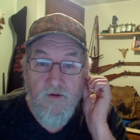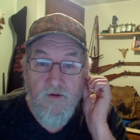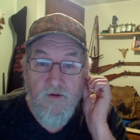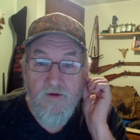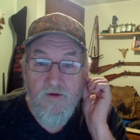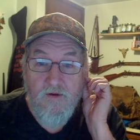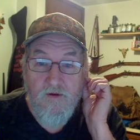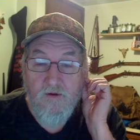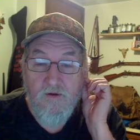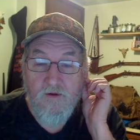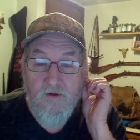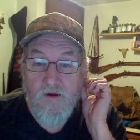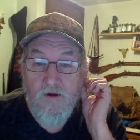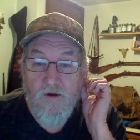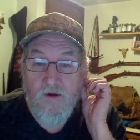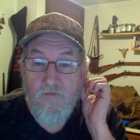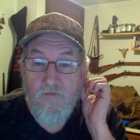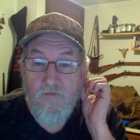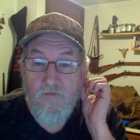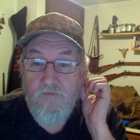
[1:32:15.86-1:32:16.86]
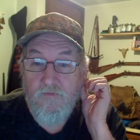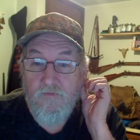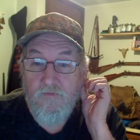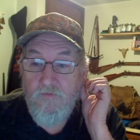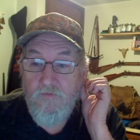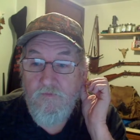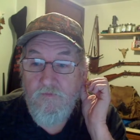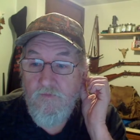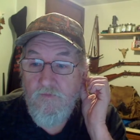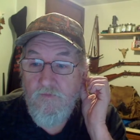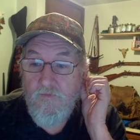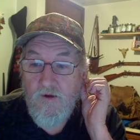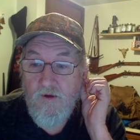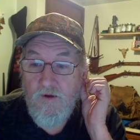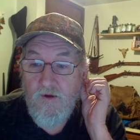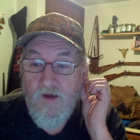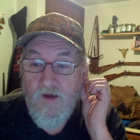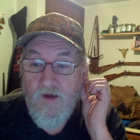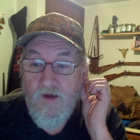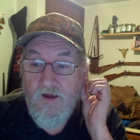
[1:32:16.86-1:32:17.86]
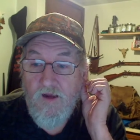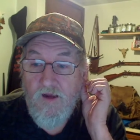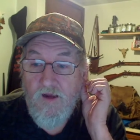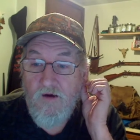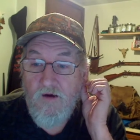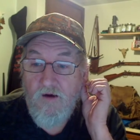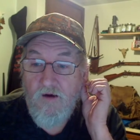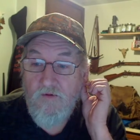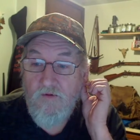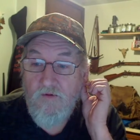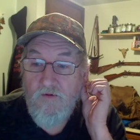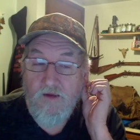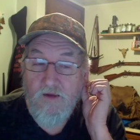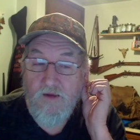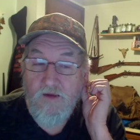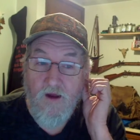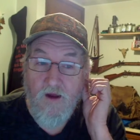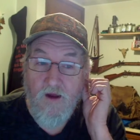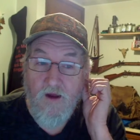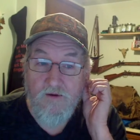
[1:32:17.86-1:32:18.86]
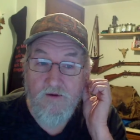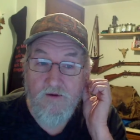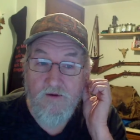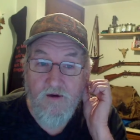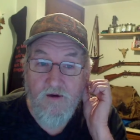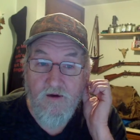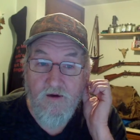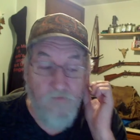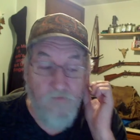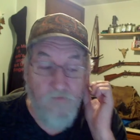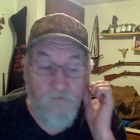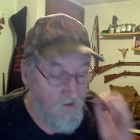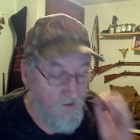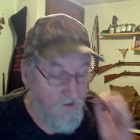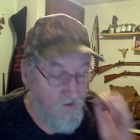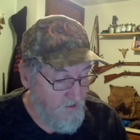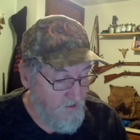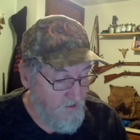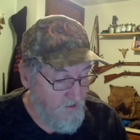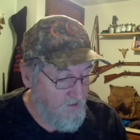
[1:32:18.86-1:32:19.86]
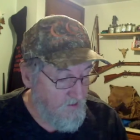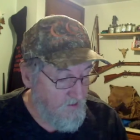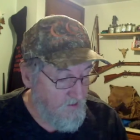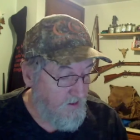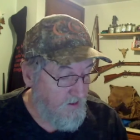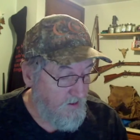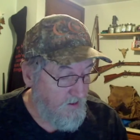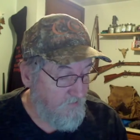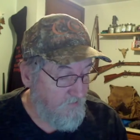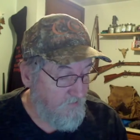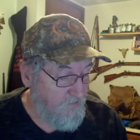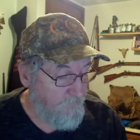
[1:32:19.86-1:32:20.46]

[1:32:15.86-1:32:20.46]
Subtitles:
says no, he'll back out. I tried to tell him, you know,